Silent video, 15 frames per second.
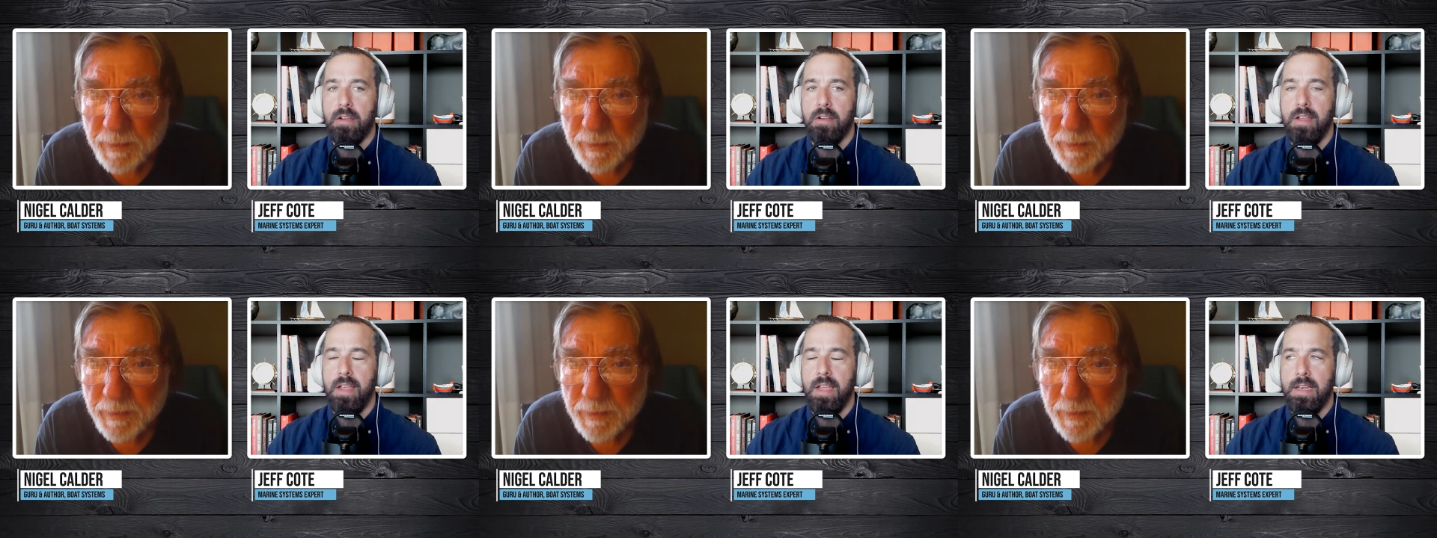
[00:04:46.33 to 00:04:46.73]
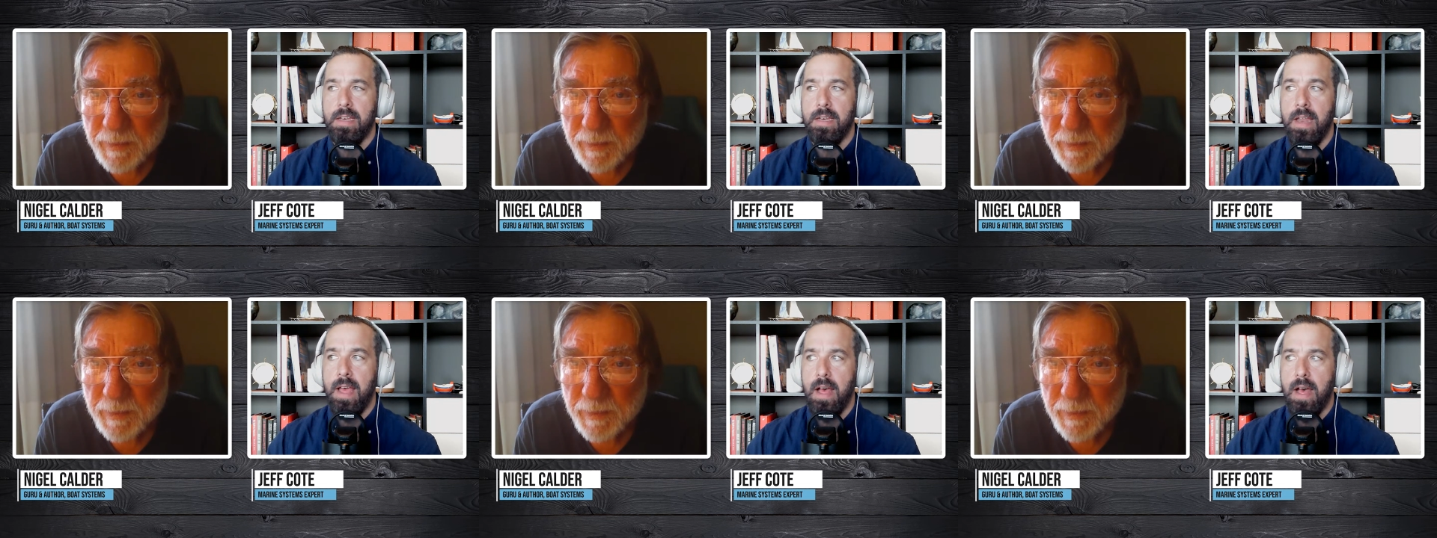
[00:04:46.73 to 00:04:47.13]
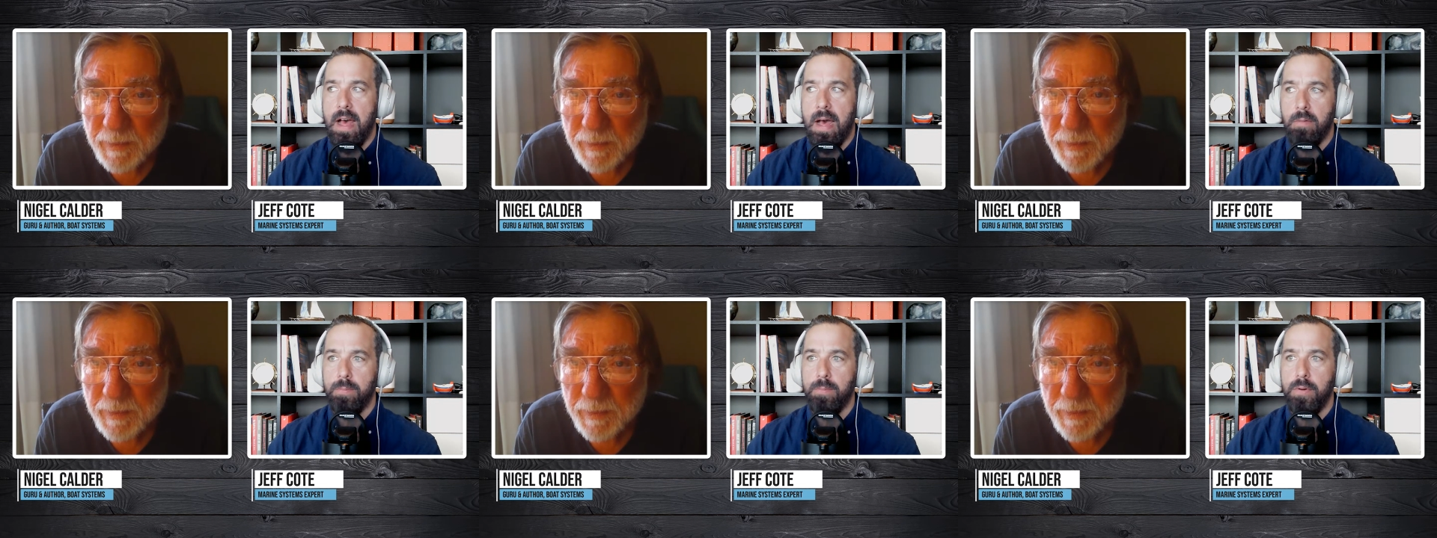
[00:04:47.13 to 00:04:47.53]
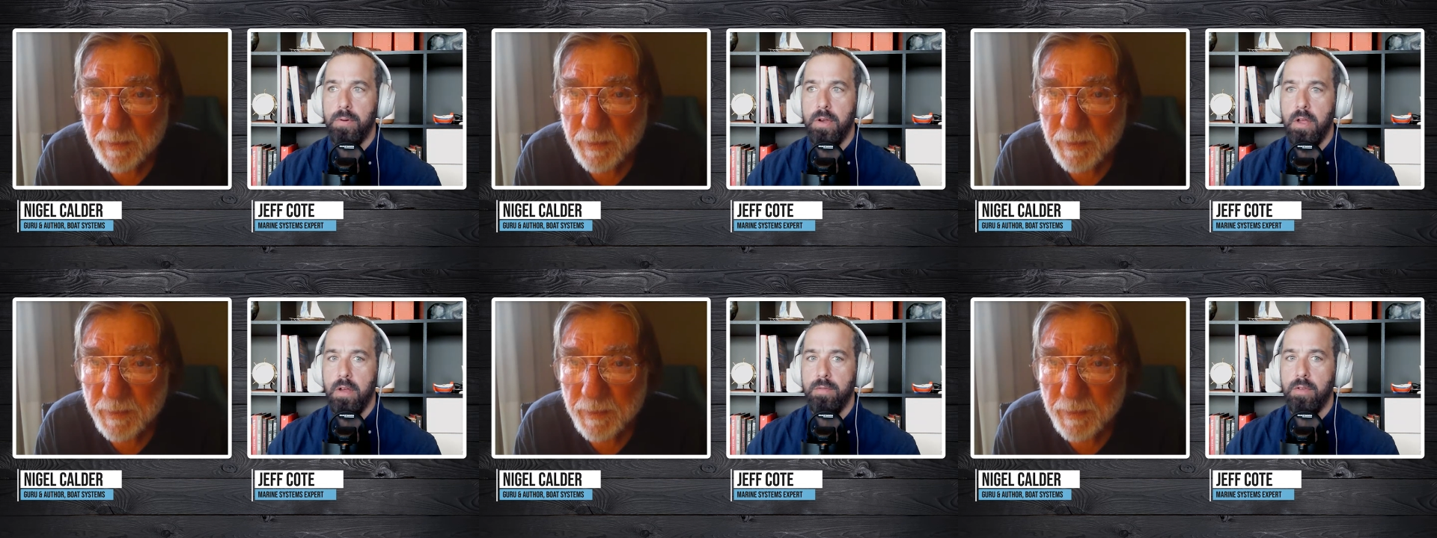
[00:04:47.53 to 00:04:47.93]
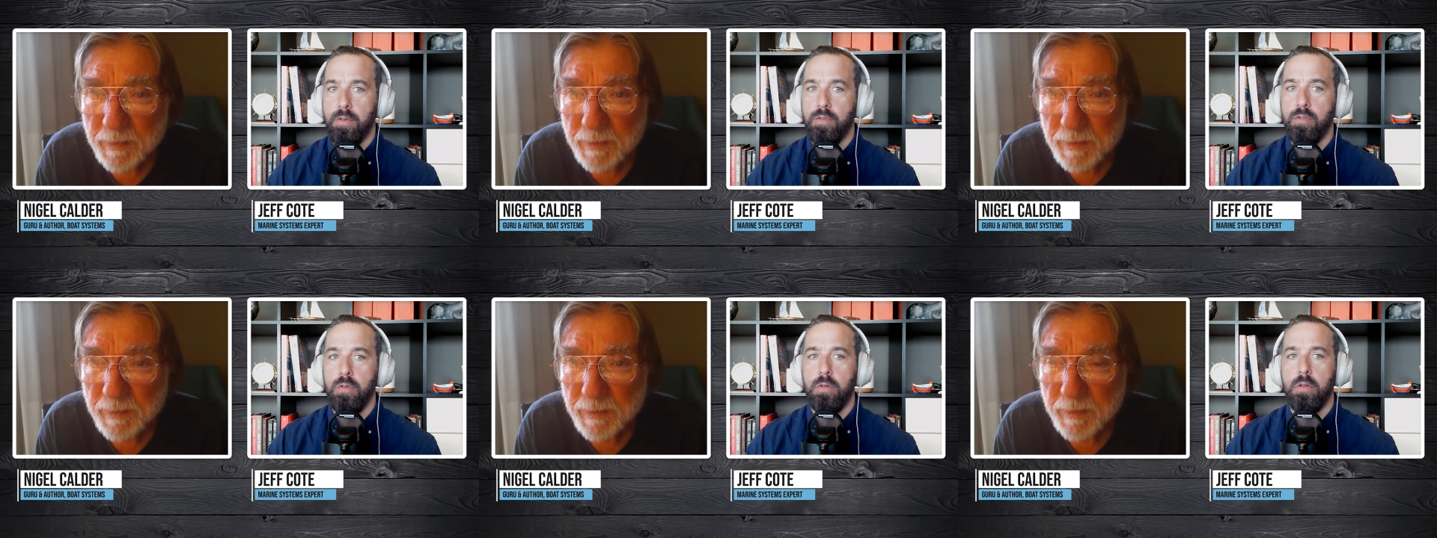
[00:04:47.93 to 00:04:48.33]
Speaker 1: aggregated output of
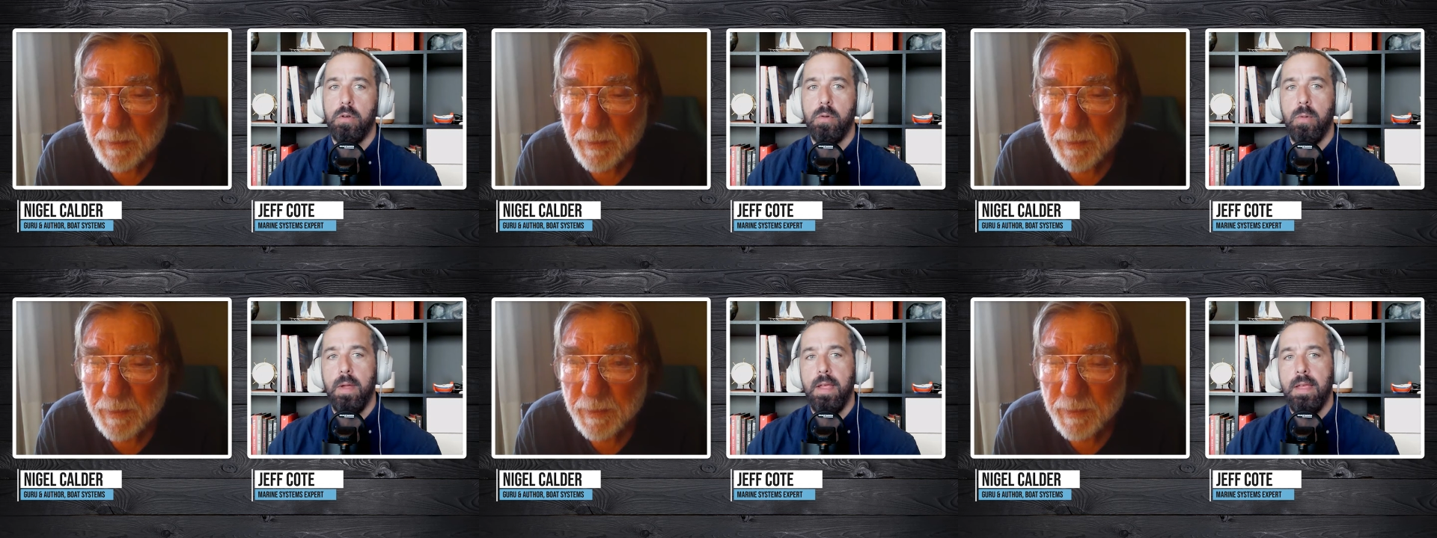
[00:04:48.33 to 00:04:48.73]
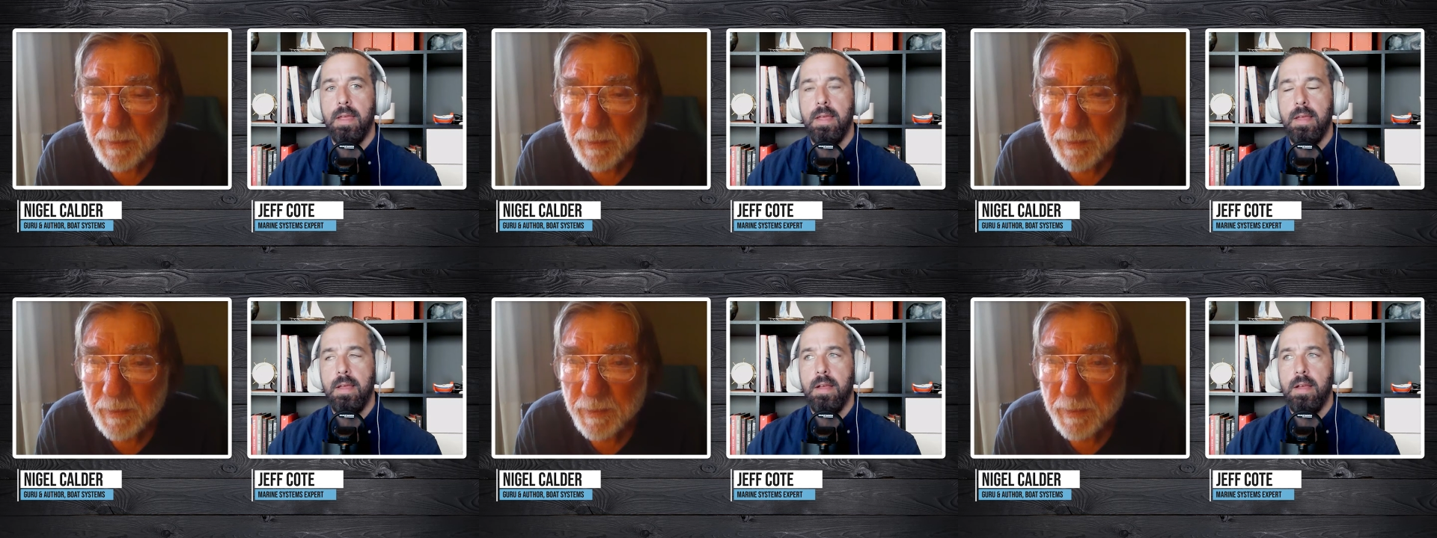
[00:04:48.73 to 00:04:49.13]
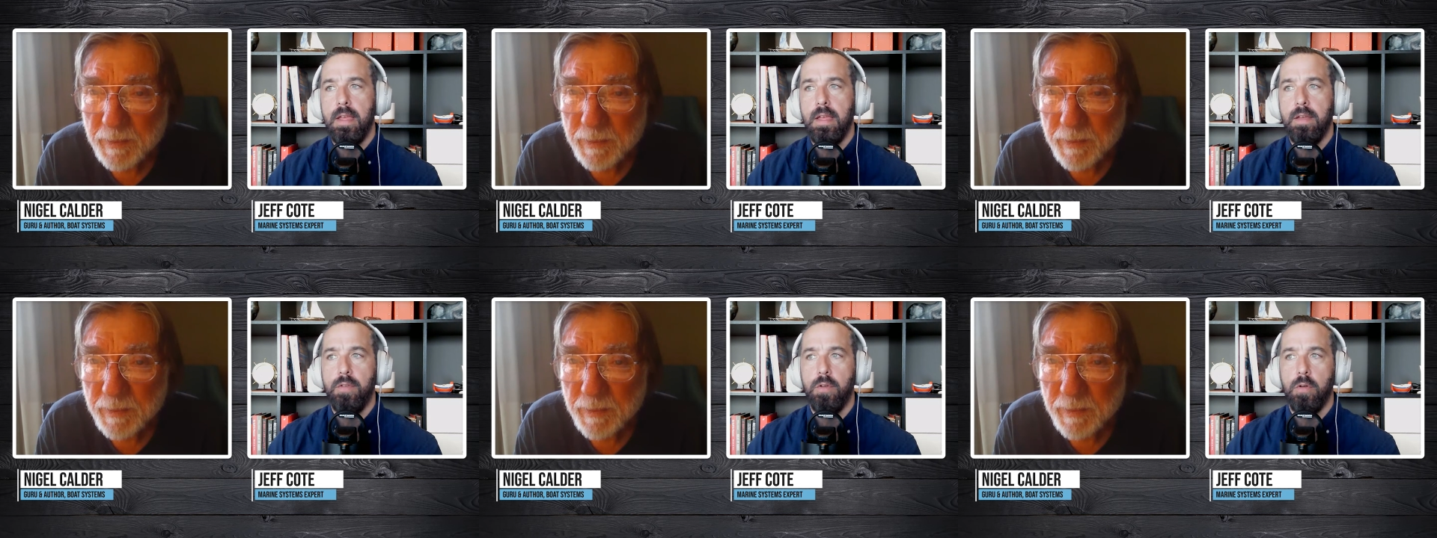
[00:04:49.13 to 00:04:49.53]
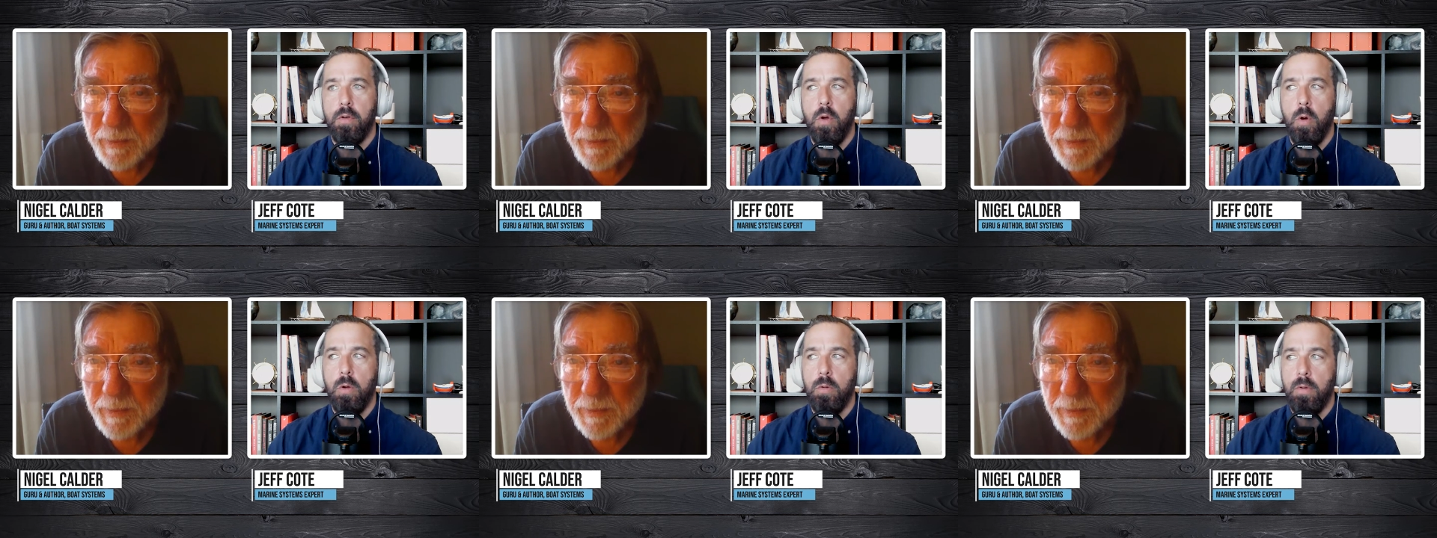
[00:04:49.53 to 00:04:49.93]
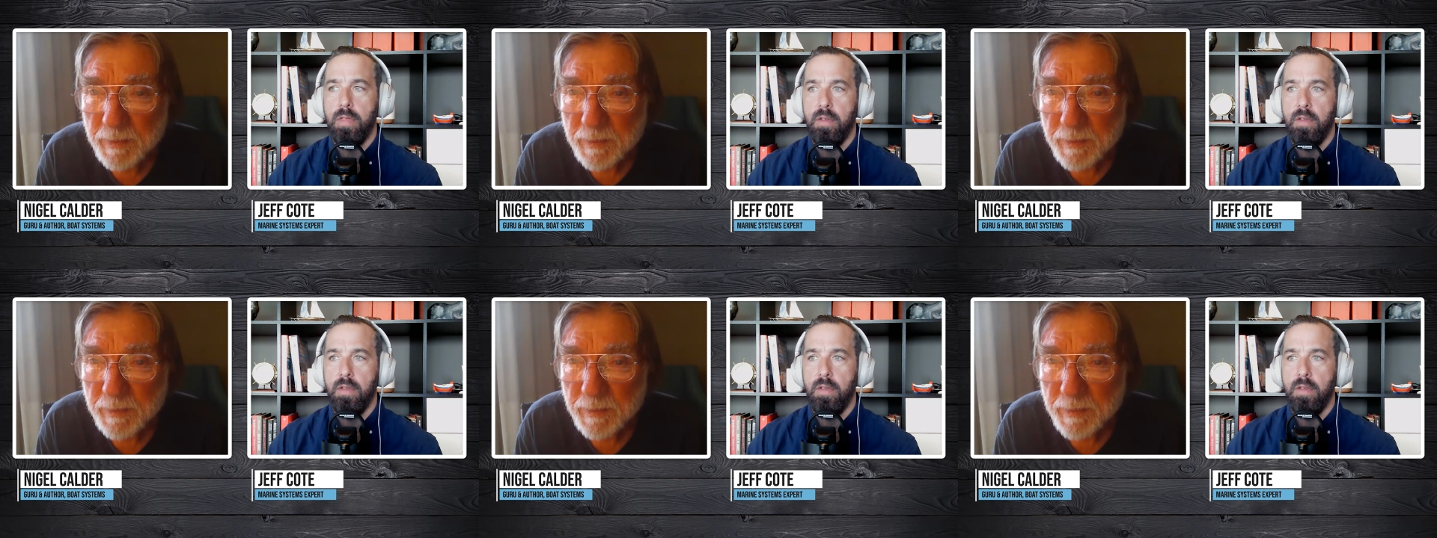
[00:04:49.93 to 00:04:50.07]
your solar array. If you're going